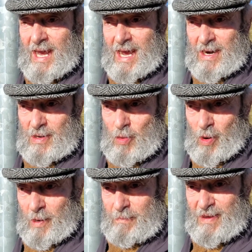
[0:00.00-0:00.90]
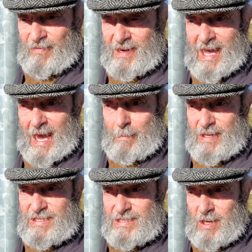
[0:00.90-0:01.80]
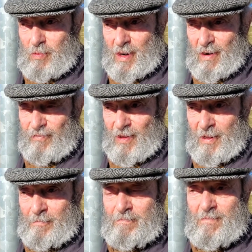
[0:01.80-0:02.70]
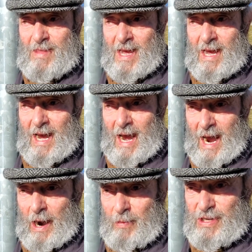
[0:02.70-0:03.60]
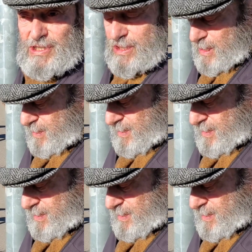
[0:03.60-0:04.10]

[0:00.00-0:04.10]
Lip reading: and corned beef and cabbage is a wonderful Irish